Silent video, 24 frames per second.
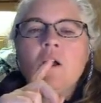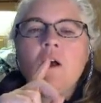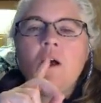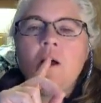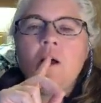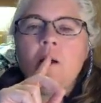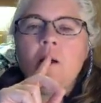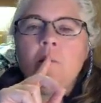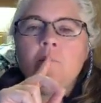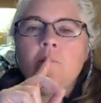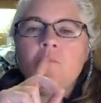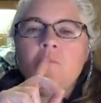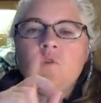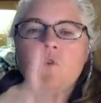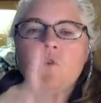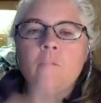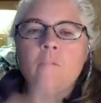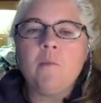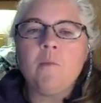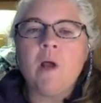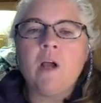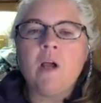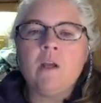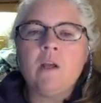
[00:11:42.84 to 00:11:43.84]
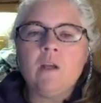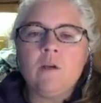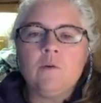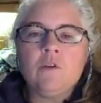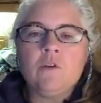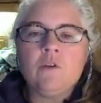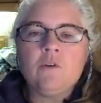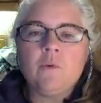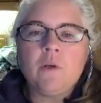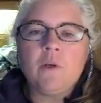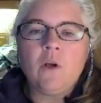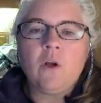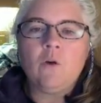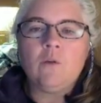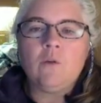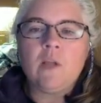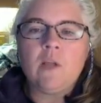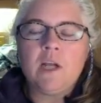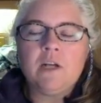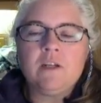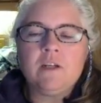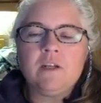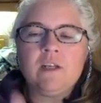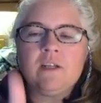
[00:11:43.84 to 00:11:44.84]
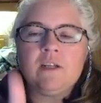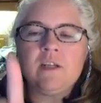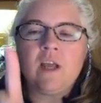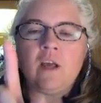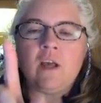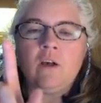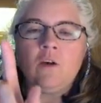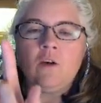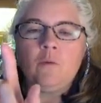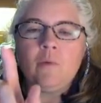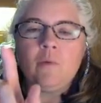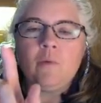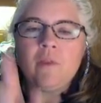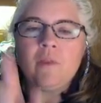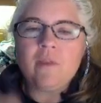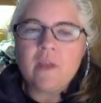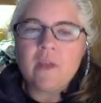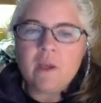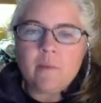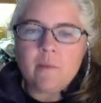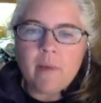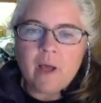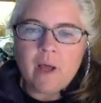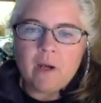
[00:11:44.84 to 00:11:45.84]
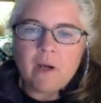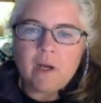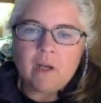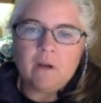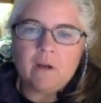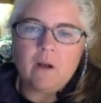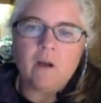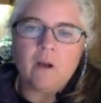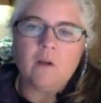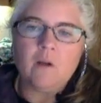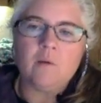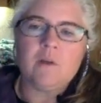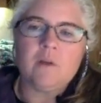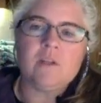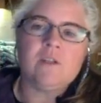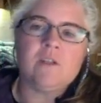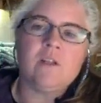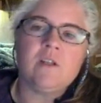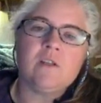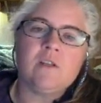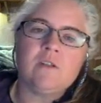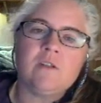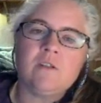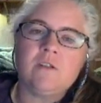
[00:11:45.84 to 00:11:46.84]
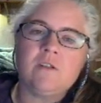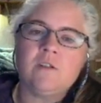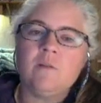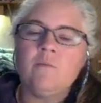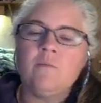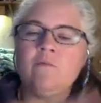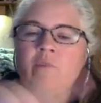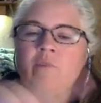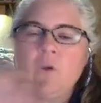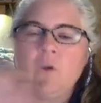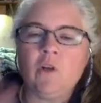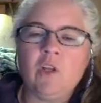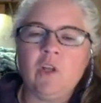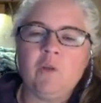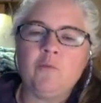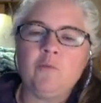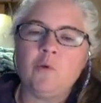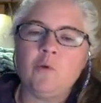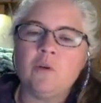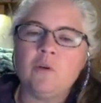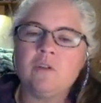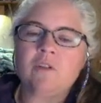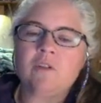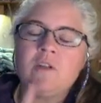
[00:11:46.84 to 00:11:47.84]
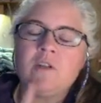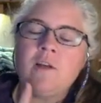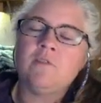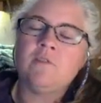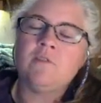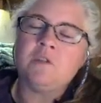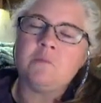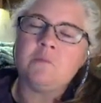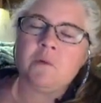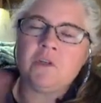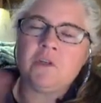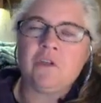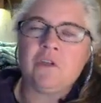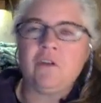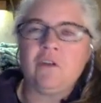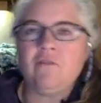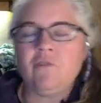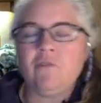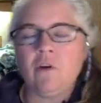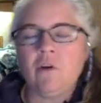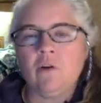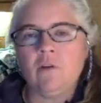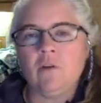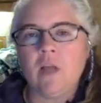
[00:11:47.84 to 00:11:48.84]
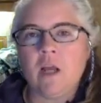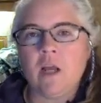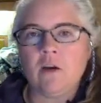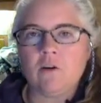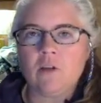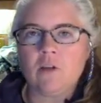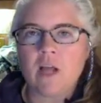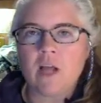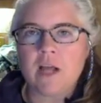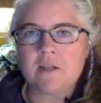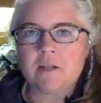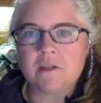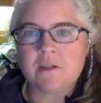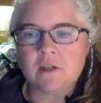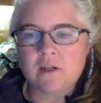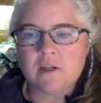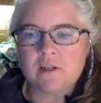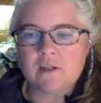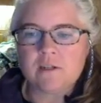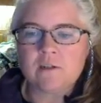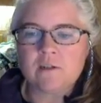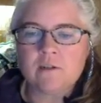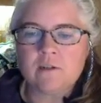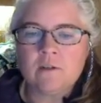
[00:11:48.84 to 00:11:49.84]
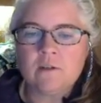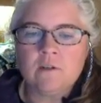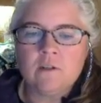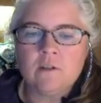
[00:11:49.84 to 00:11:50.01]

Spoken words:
So I'm not going to go into it in a whole lot of detail, but think about it because this is some fairly important stuff, especially for your later classes.